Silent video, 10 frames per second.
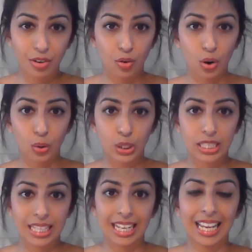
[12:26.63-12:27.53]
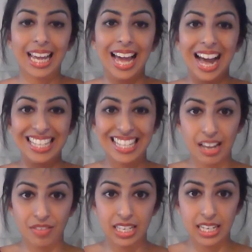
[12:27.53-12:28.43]
year olds and
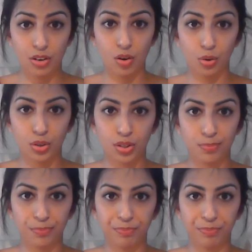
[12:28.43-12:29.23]
70 year olds.